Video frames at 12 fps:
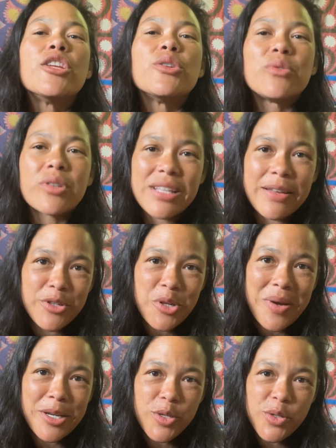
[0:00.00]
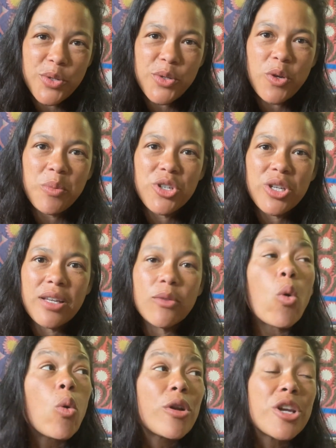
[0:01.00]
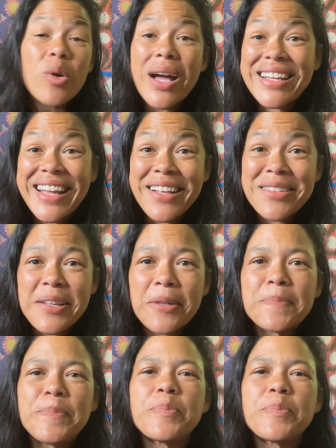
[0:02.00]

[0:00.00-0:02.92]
You just have to know how to use your sewing machine or know how to hand sew.